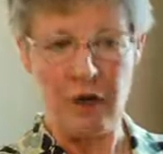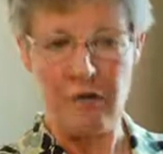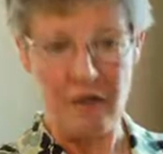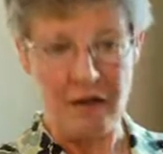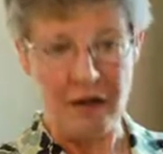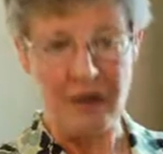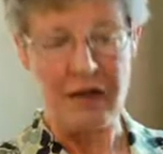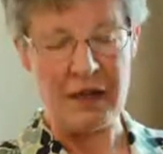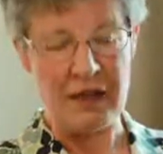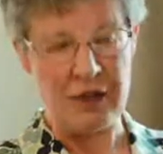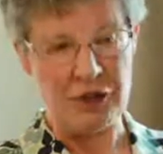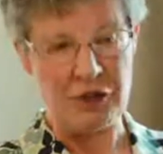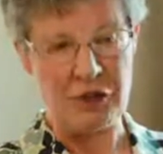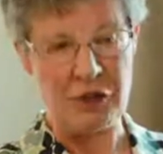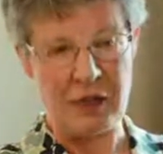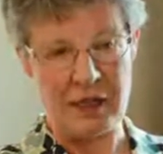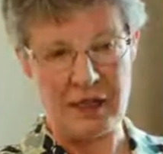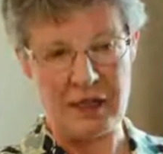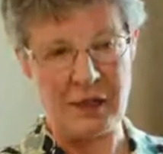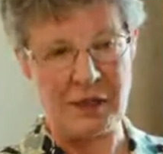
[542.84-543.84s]
are very
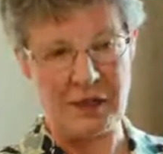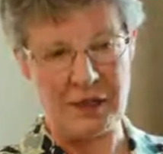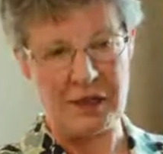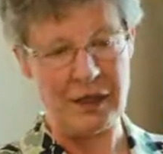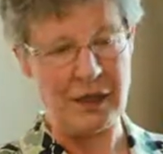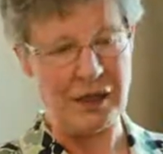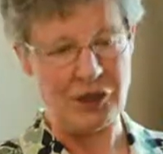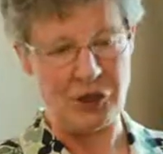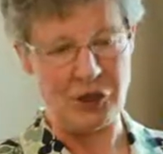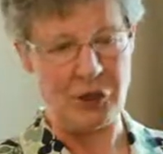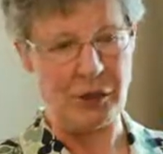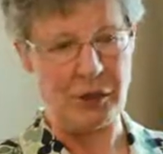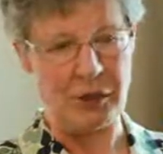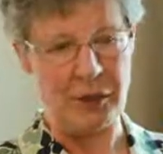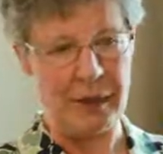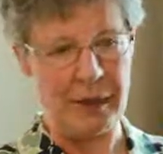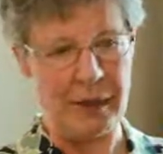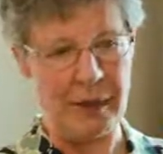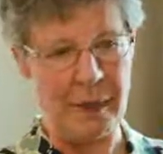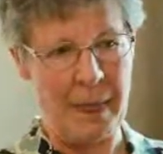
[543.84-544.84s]
interested in astronomy.